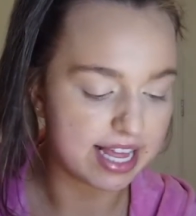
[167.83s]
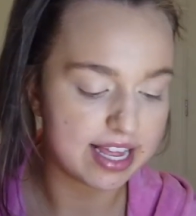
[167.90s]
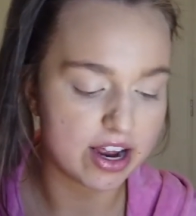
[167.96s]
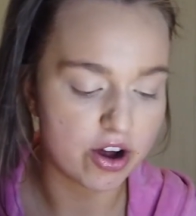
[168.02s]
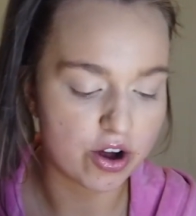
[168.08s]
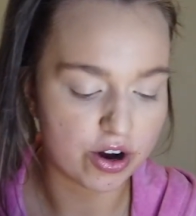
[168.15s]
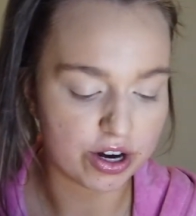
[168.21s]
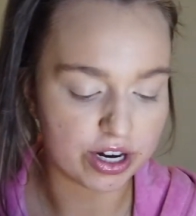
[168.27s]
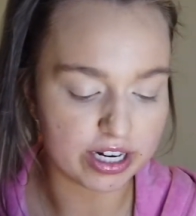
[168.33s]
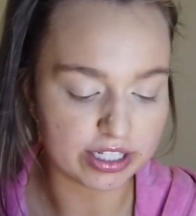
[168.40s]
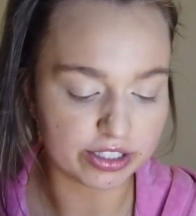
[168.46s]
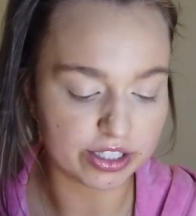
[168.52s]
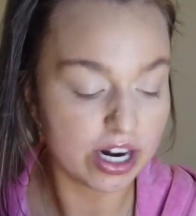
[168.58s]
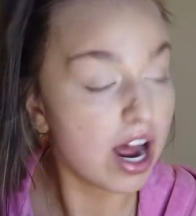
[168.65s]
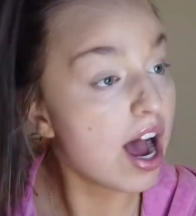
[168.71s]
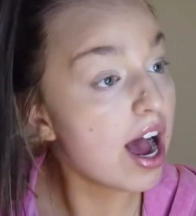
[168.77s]
set our
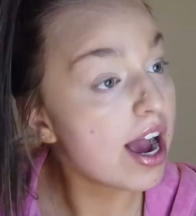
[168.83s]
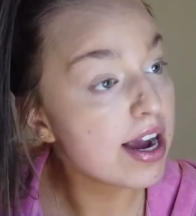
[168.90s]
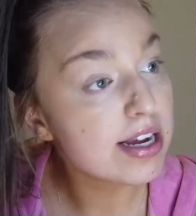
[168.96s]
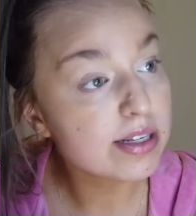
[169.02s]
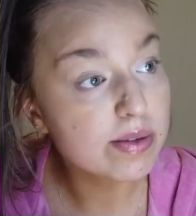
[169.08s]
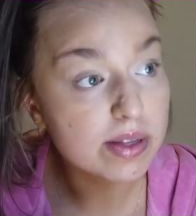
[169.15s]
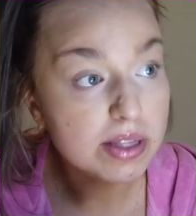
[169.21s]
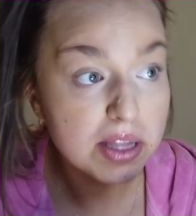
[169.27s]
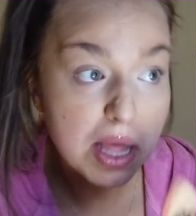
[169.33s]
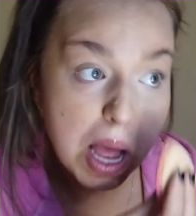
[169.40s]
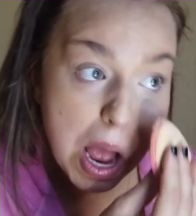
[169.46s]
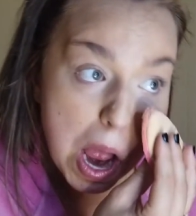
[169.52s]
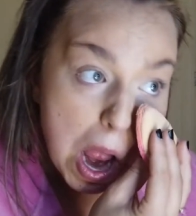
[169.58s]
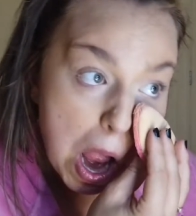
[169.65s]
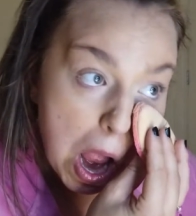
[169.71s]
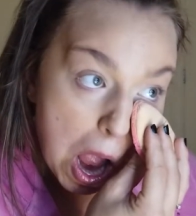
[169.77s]
under eyes with
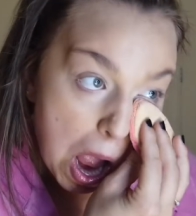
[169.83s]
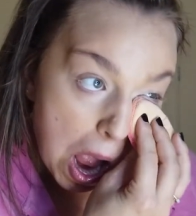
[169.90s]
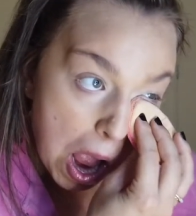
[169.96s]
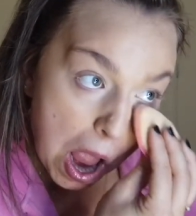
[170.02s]
that.